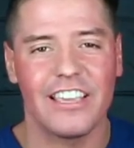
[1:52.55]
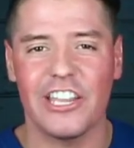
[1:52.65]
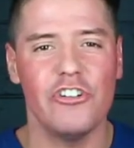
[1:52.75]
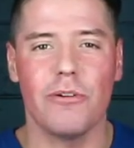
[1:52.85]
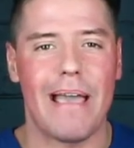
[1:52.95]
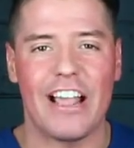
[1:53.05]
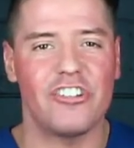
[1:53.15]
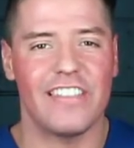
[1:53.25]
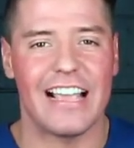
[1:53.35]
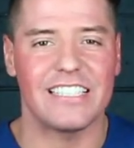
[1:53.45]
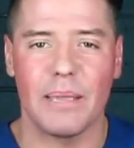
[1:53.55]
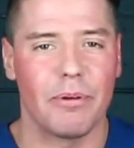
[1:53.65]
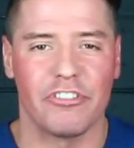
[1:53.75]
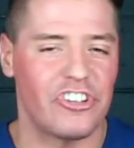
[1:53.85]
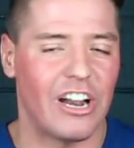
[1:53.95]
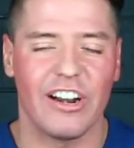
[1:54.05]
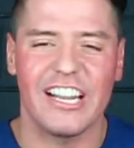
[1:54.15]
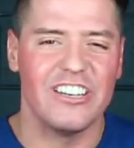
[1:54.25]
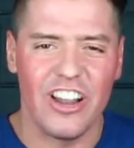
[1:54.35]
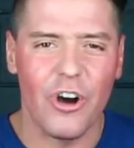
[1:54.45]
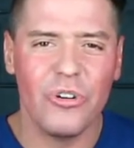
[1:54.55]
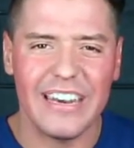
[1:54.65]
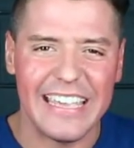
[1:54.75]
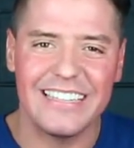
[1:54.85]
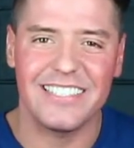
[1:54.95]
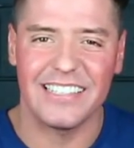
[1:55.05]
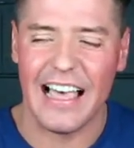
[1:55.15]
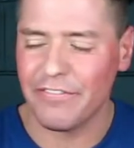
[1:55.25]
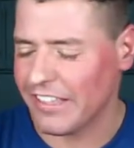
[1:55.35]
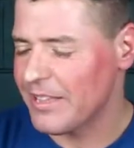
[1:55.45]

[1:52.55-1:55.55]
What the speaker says: Can you imagine that type of sharing? No needs left.